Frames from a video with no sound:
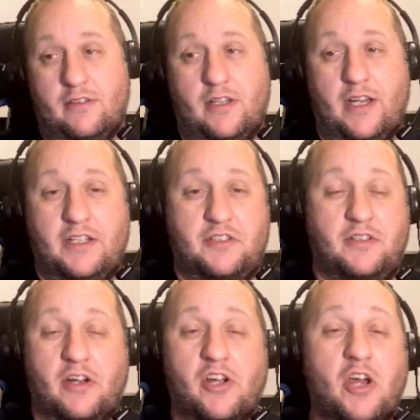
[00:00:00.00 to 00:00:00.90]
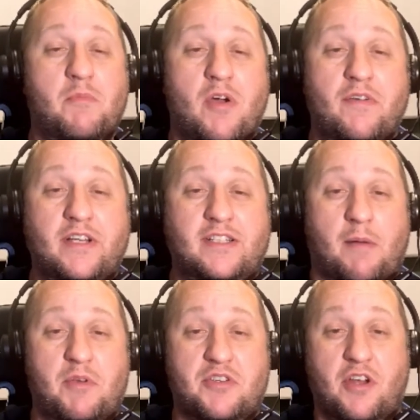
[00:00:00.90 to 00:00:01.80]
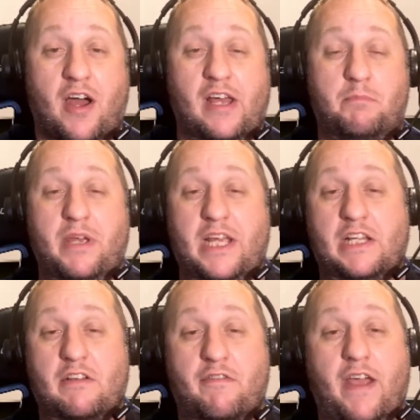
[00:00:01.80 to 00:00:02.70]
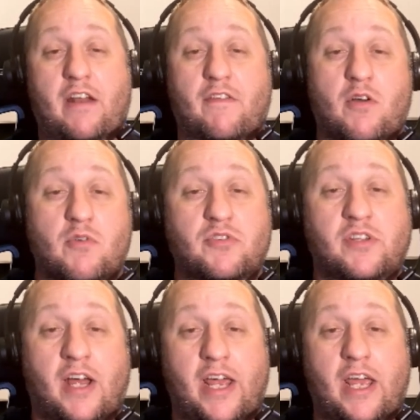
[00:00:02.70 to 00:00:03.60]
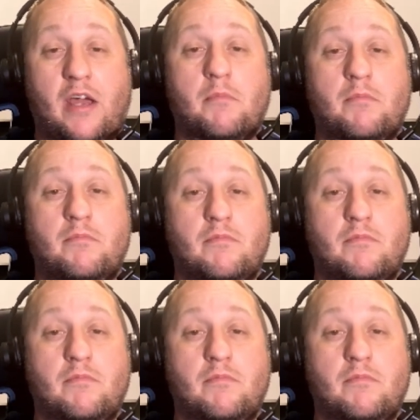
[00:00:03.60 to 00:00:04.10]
It's They're good movies. I'm just not as big of a fan of those as I am,